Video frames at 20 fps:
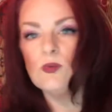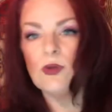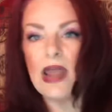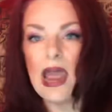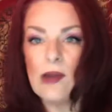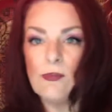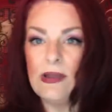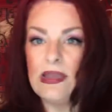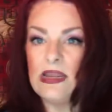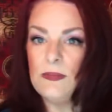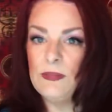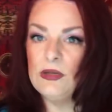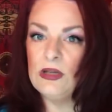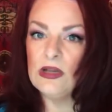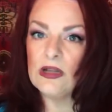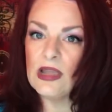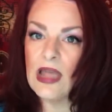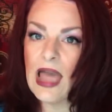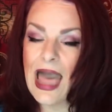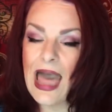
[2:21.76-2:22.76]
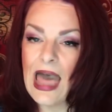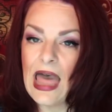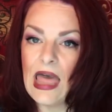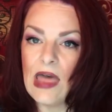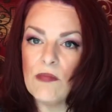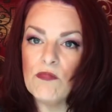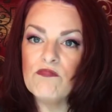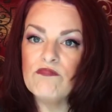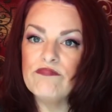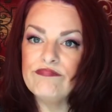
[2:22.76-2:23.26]
when I read a book,
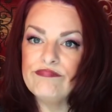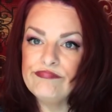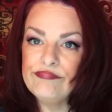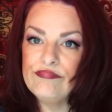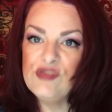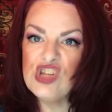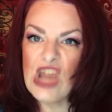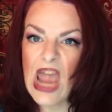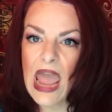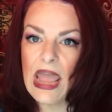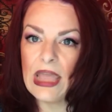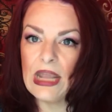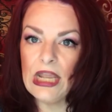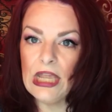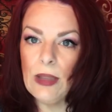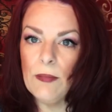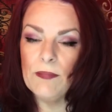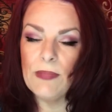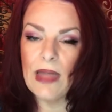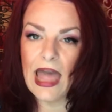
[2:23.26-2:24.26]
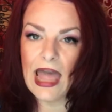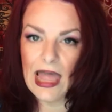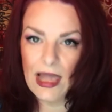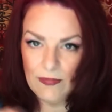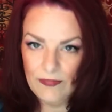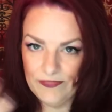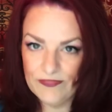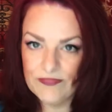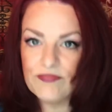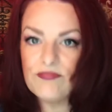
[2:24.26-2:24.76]
I jack it up
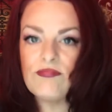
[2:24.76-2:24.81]
by